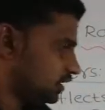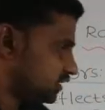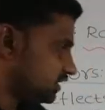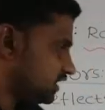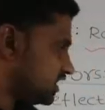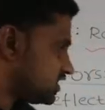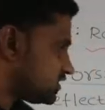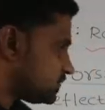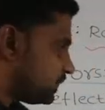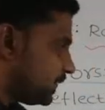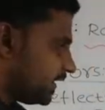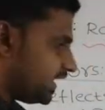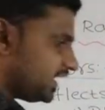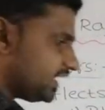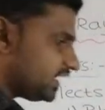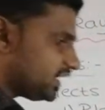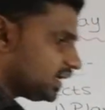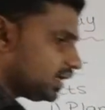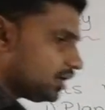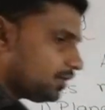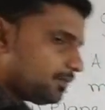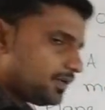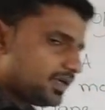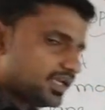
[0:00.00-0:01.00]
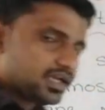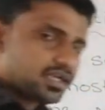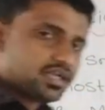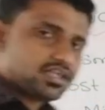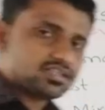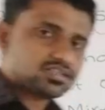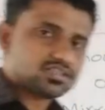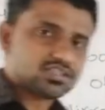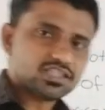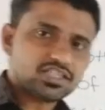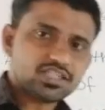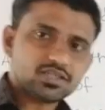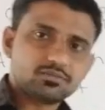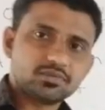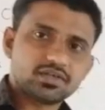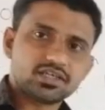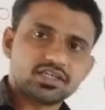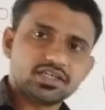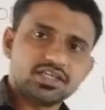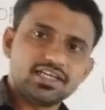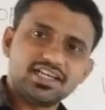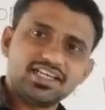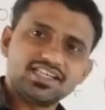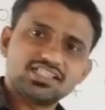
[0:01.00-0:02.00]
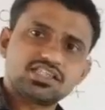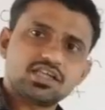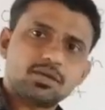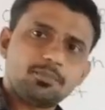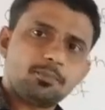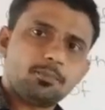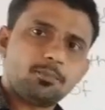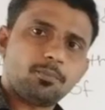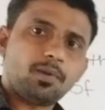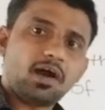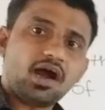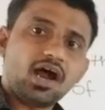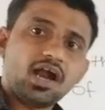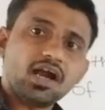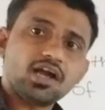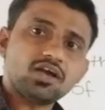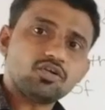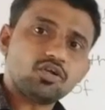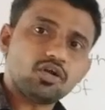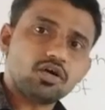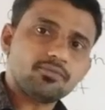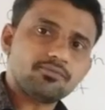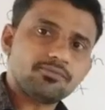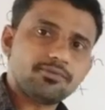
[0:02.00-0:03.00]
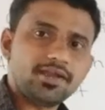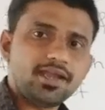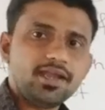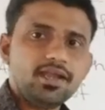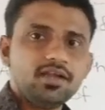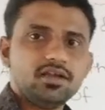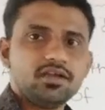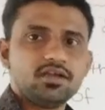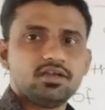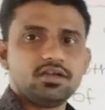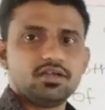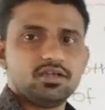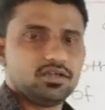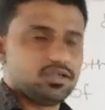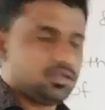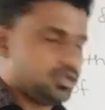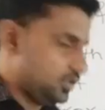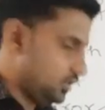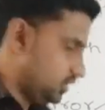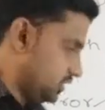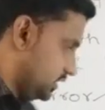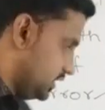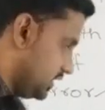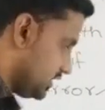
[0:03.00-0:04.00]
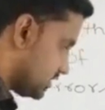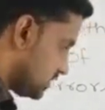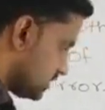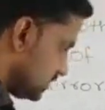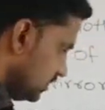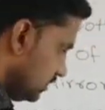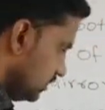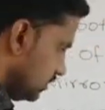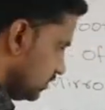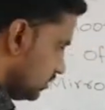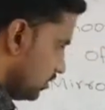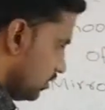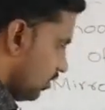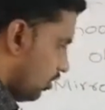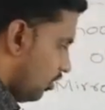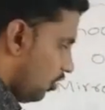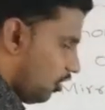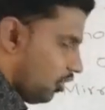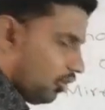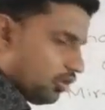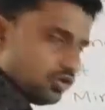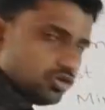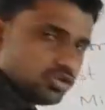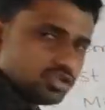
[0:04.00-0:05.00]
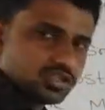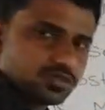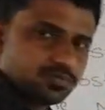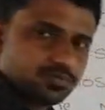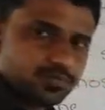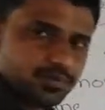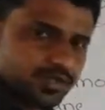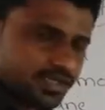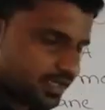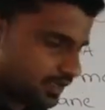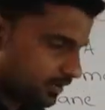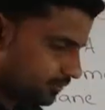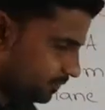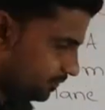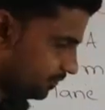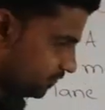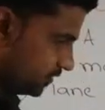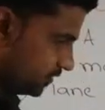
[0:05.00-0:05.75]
The spherical mirror is nothing but it is the part of this hollow sphere.